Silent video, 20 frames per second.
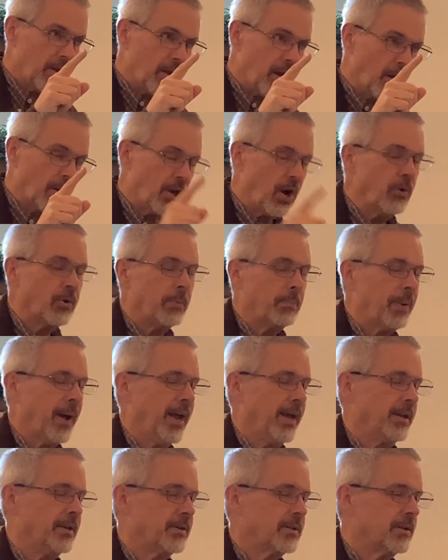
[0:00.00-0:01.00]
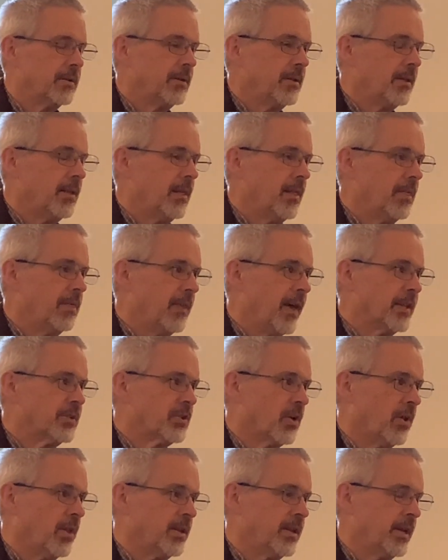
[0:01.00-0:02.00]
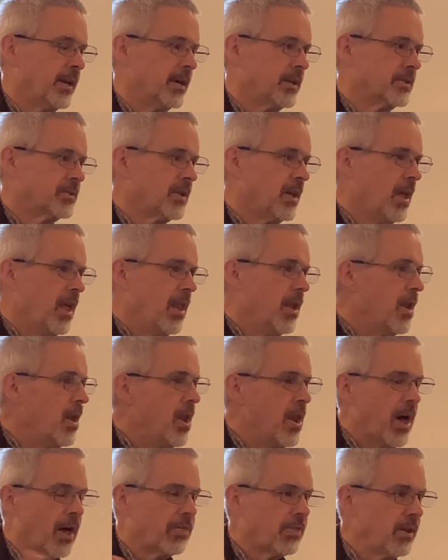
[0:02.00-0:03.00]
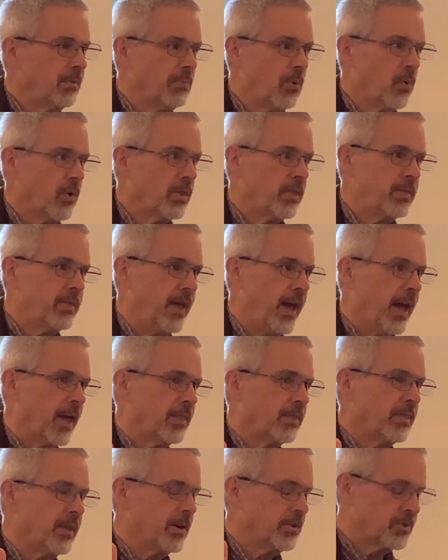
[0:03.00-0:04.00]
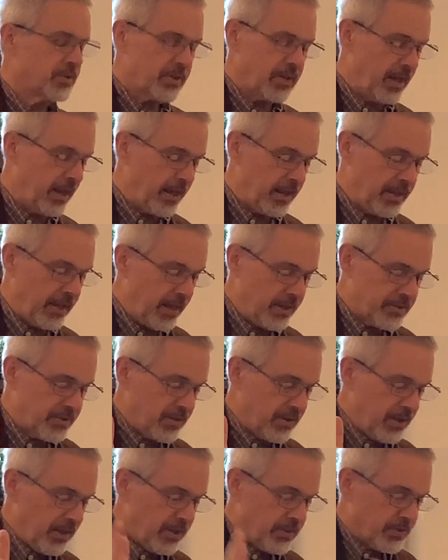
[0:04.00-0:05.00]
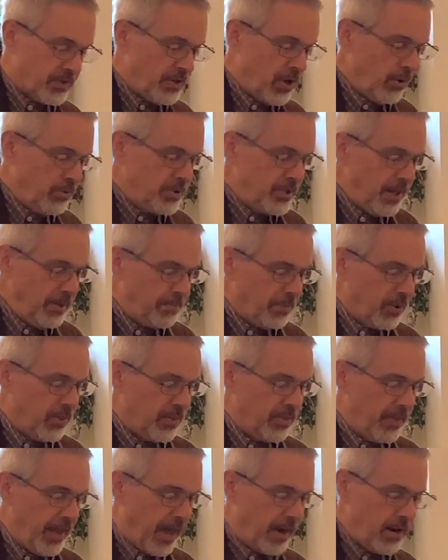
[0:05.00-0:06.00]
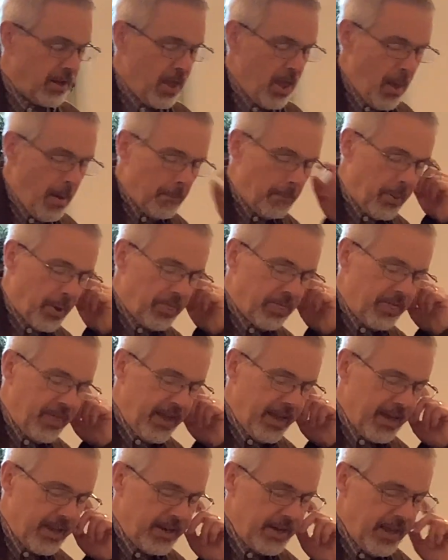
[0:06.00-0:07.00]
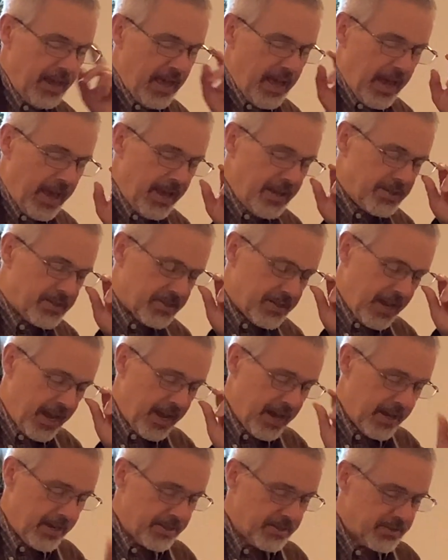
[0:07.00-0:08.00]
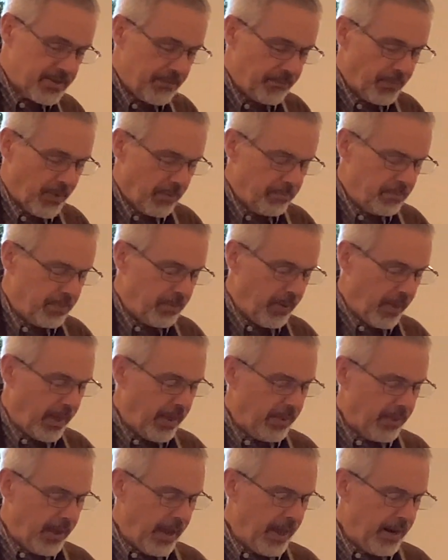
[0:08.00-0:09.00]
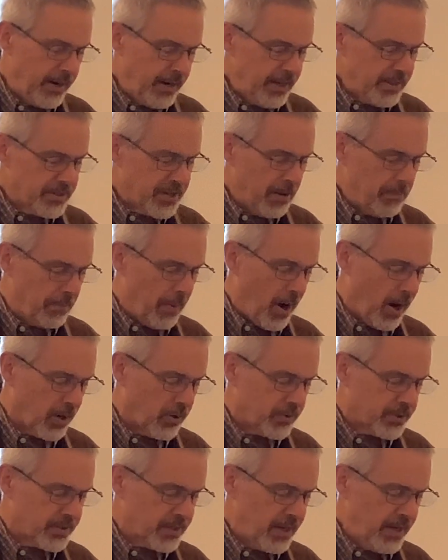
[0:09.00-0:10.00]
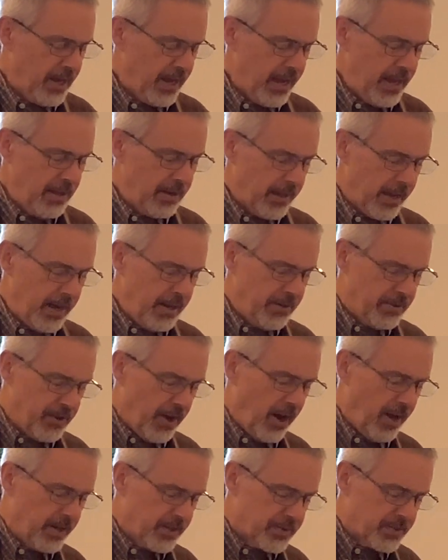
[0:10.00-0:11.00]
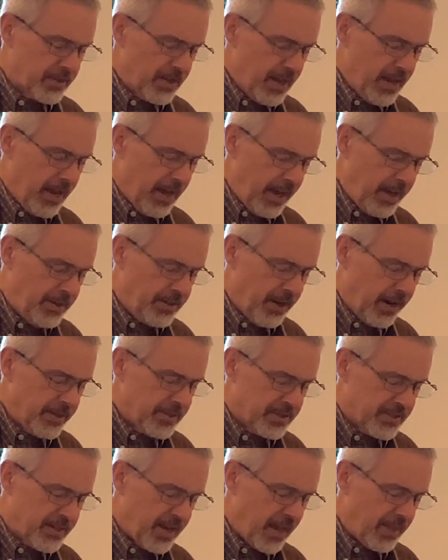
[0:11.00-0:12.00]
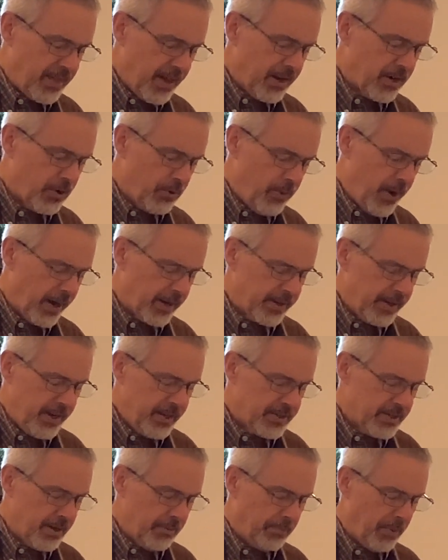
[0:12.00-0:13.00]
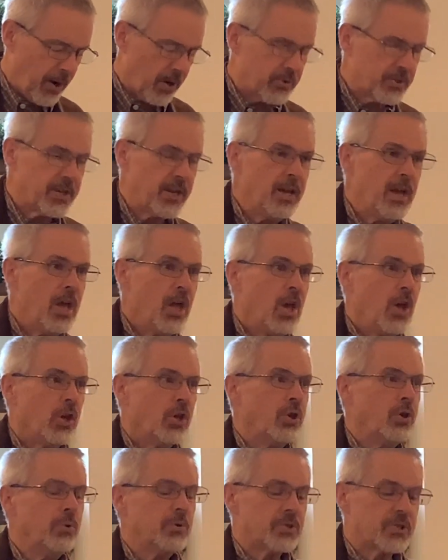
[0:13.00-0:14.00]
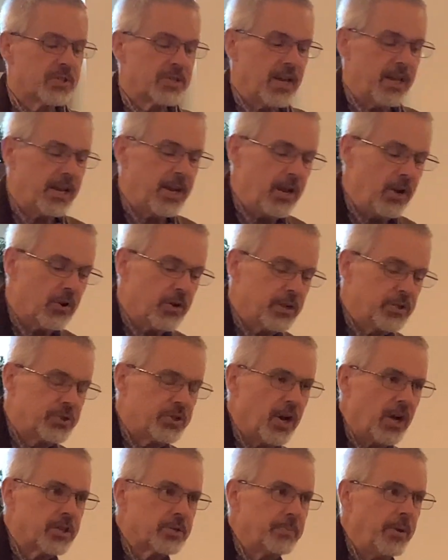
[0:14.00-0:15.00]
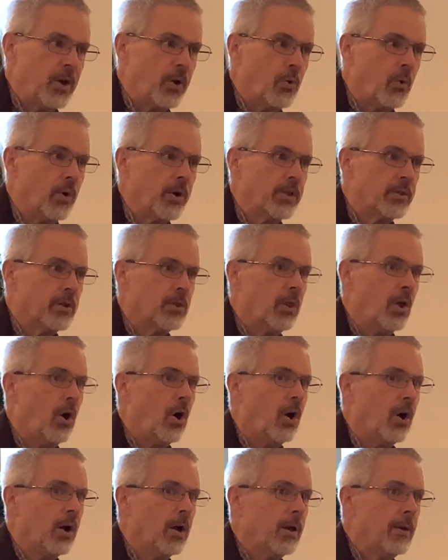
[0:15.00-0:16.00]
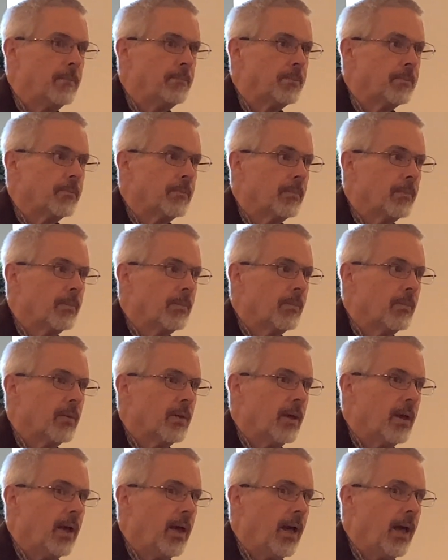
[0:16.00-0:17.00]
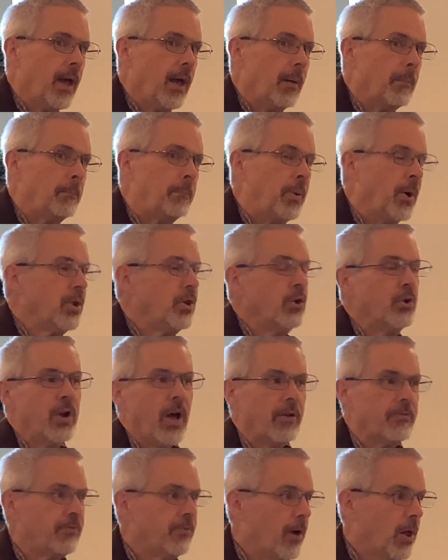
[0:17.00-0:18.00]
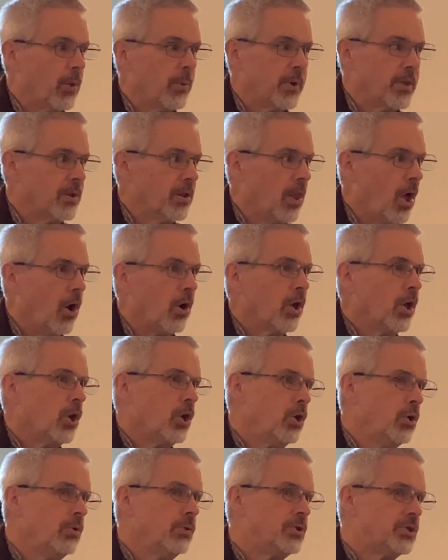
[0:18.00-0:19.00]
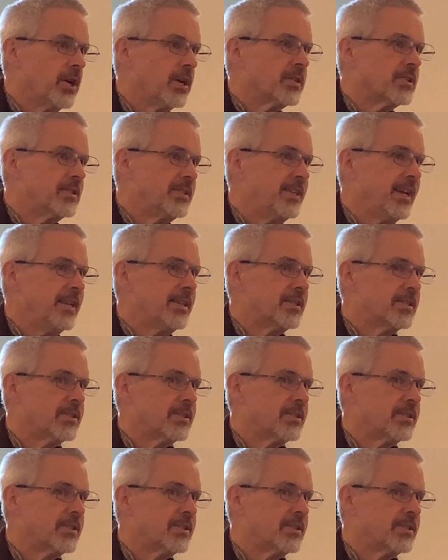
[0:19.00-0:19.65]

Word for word: a coat of paint. That's all it is. Nothing more than that. There's, it's, it's no deeper than that. But then he says, and, and it is hypocrisy. He, he does. He does say that correct. It is hypocrisy. You sit here to judge me according to the law, but you're not following the law. You just did